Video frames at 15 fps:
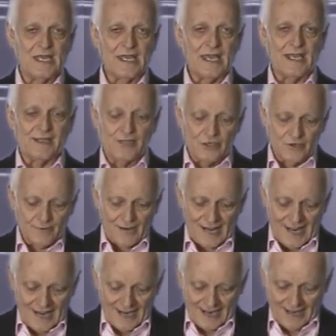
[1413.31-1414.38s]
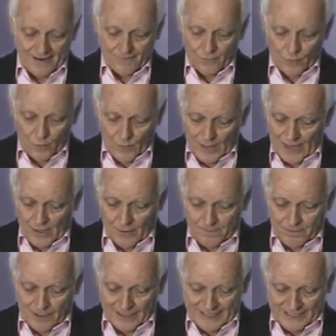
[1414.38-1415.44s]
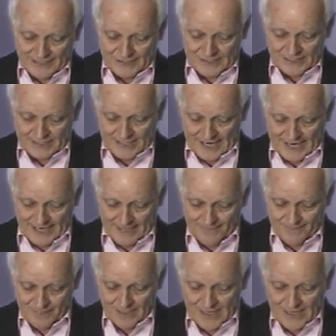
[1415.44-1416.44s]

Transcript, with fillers: in whom I am well pleased today.